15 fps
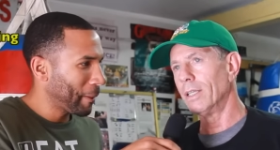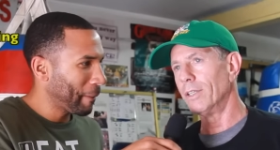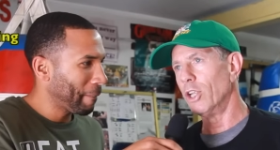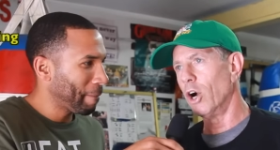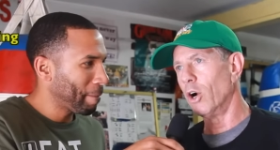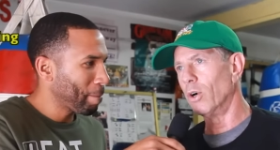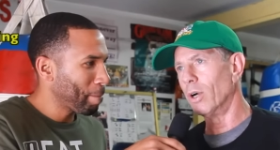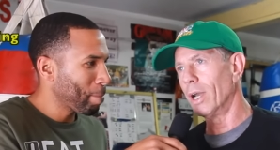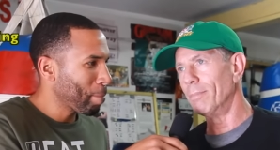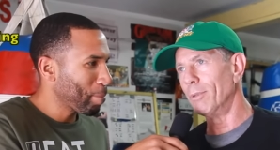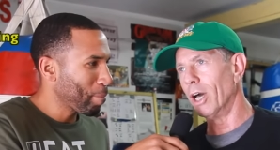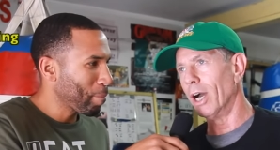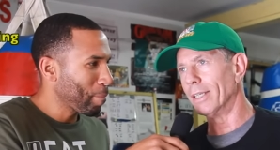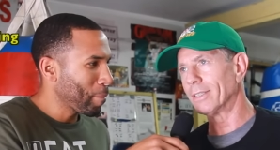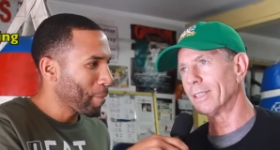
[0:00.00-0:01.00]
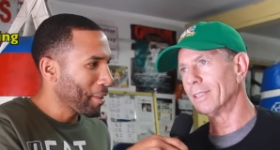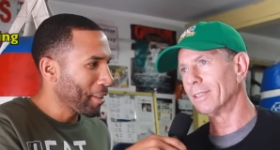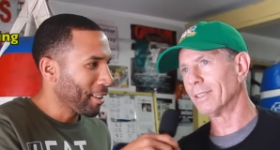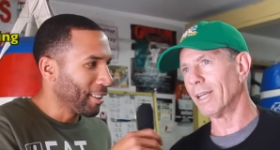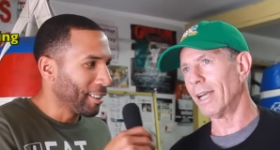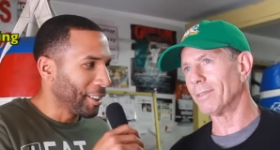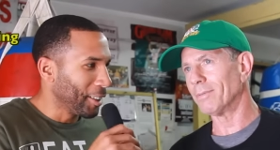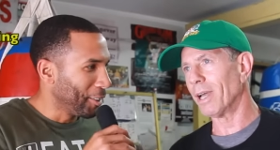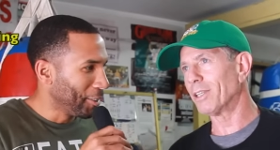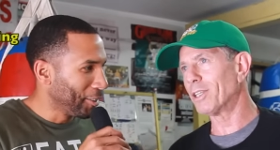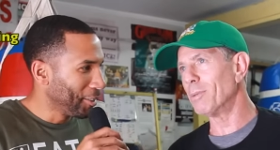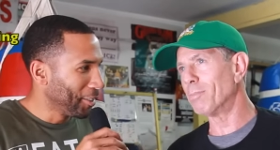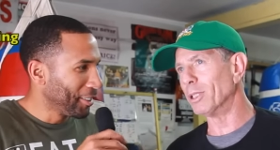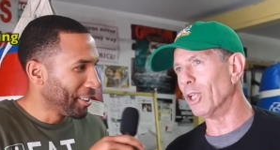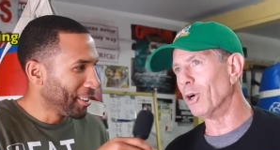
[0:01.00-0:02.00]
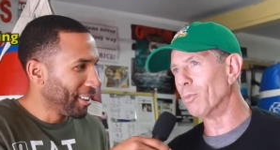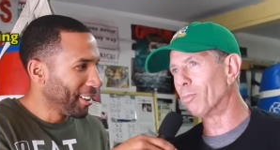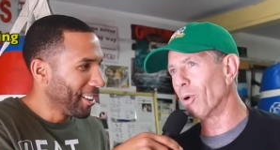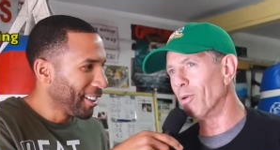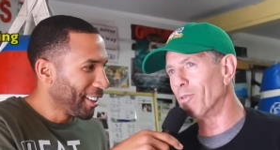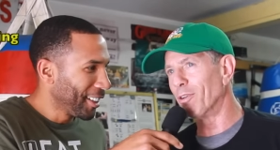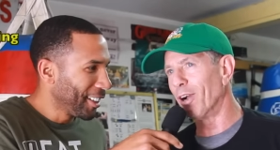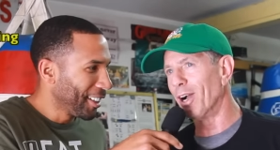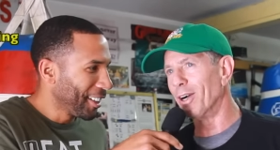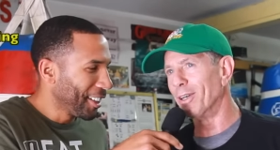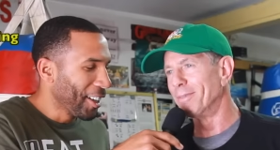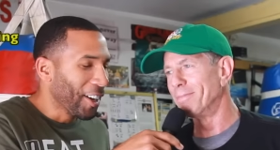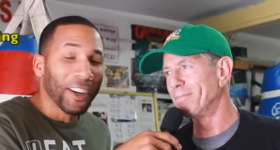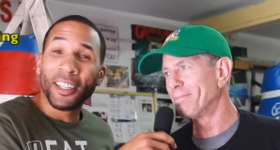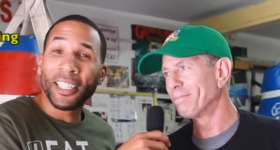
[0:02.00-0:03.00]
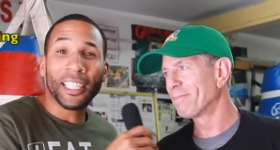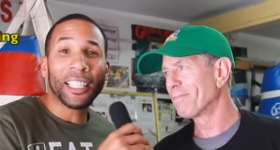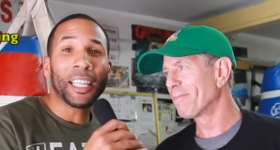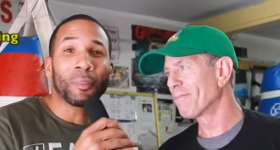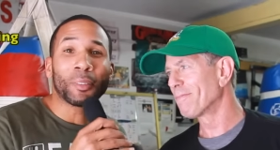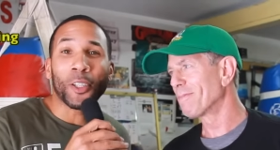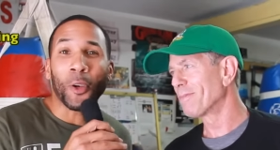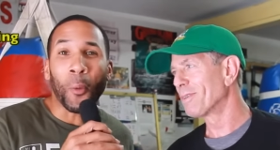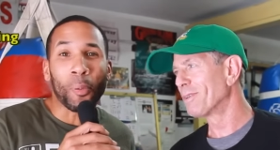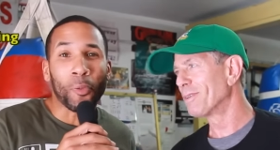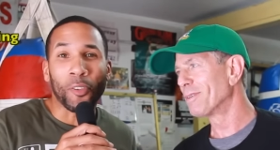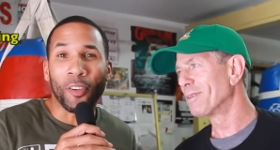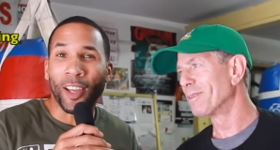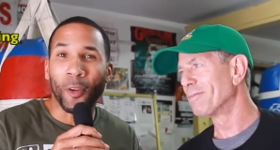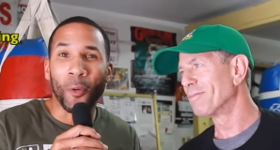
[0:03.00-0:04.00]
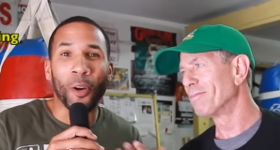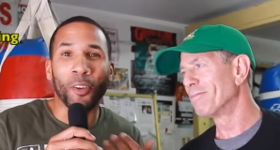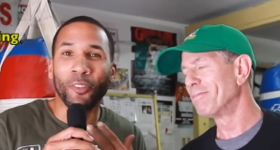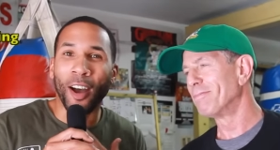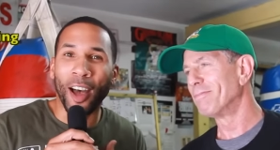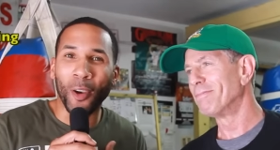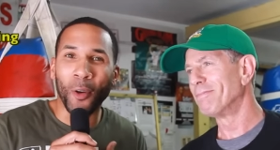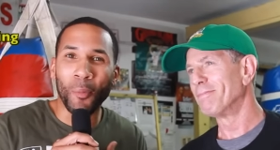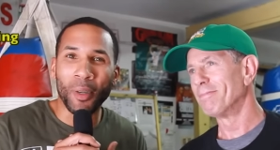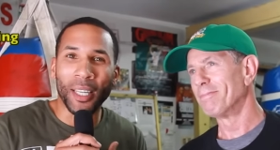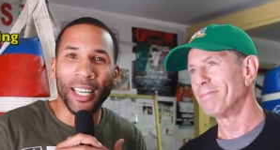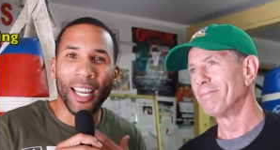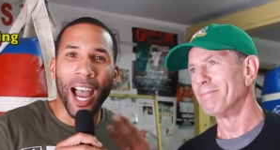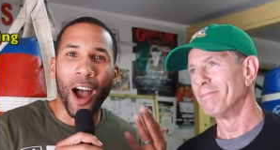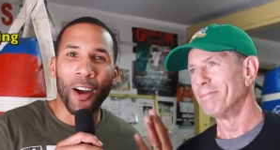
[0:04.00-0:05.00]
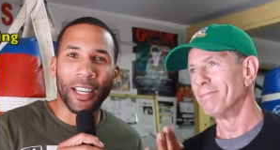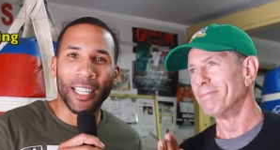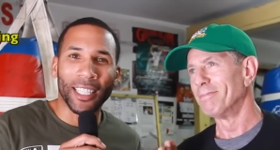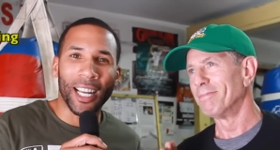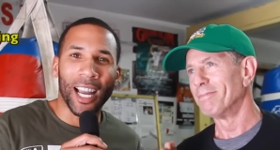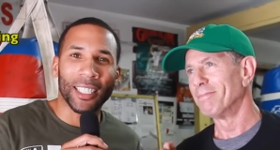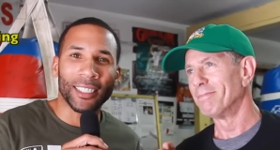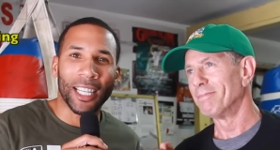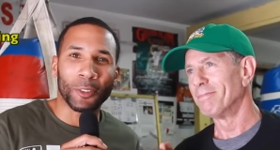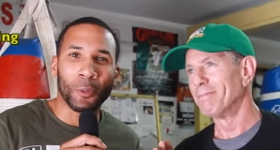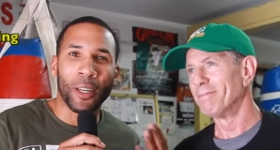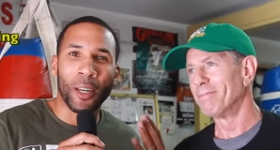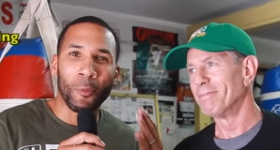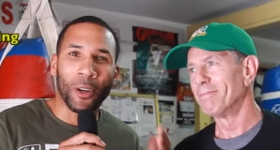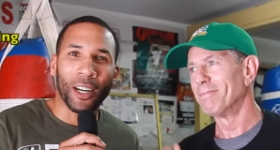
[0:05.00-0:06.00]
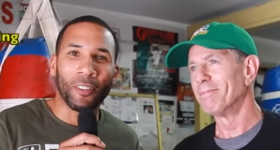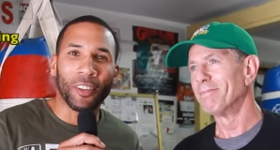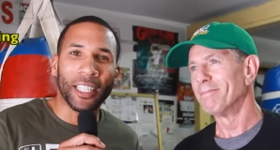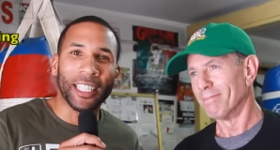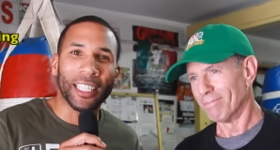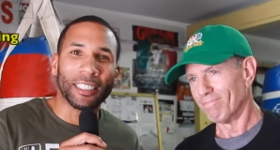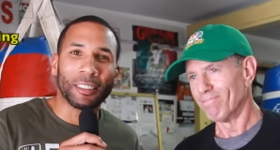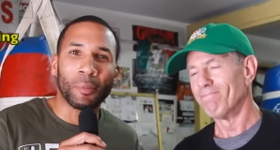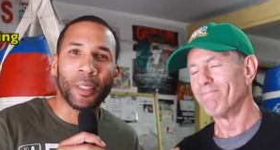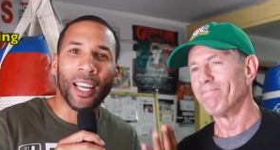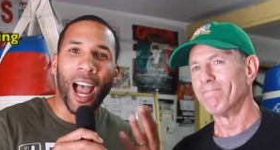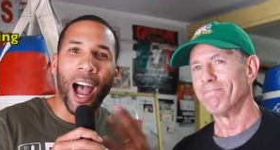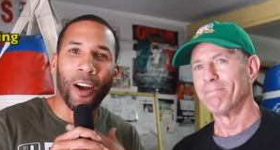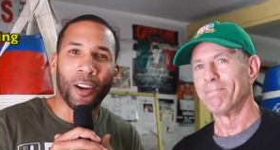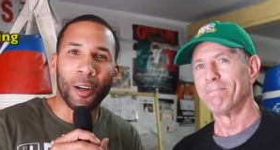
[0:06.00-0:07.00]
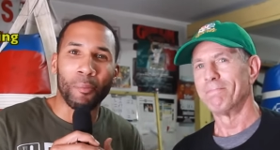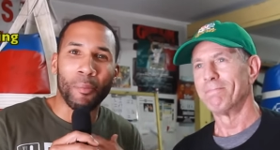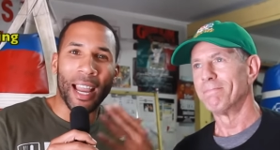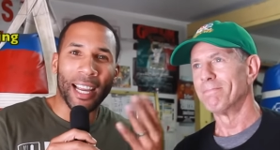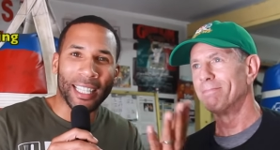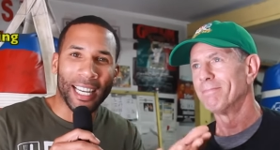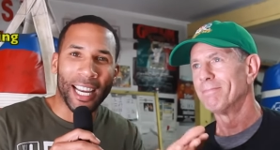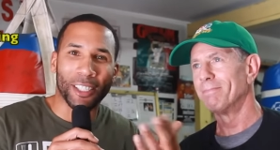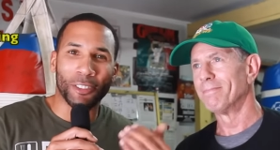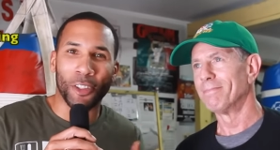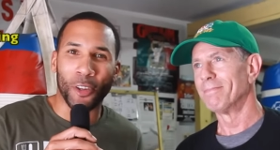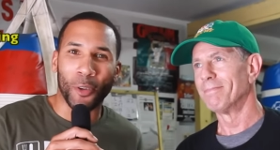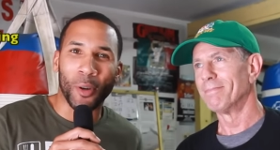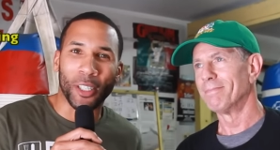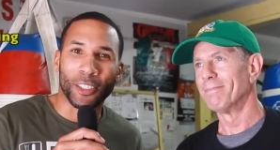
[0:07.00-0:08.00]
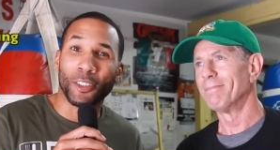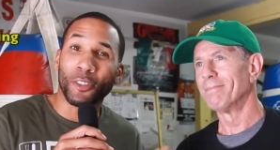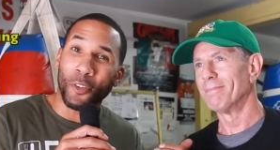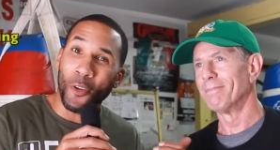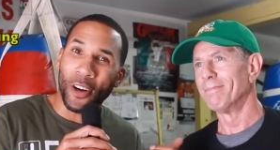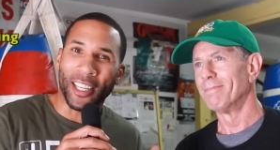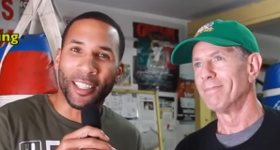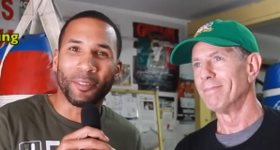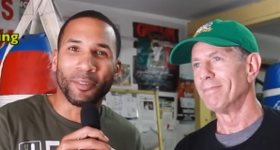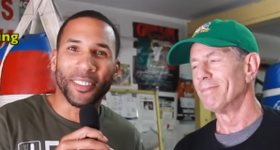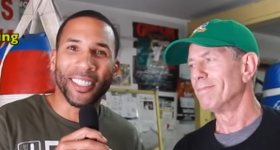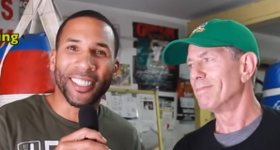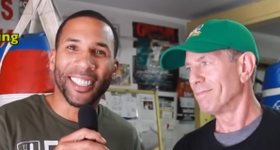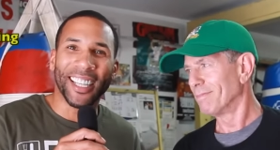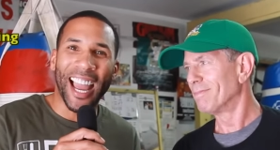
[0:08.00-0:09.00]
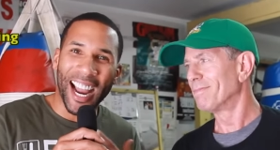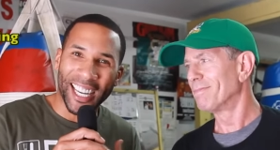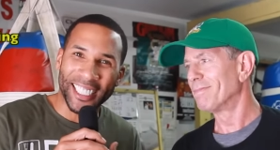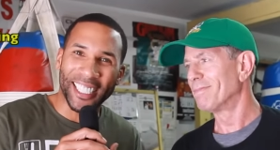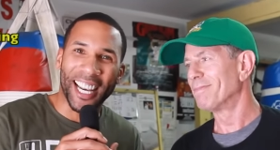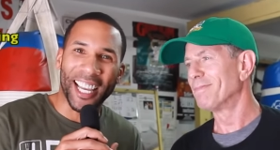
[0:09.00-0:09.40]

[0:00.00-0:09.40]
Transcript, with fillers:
Speaker 1: no, I'm not. I keep a low profile. He keeps a low profile. Don't worry. Follow me. I'll get in contact with him. Whatever he gives me, I'll come back and answer the questions for him. Acting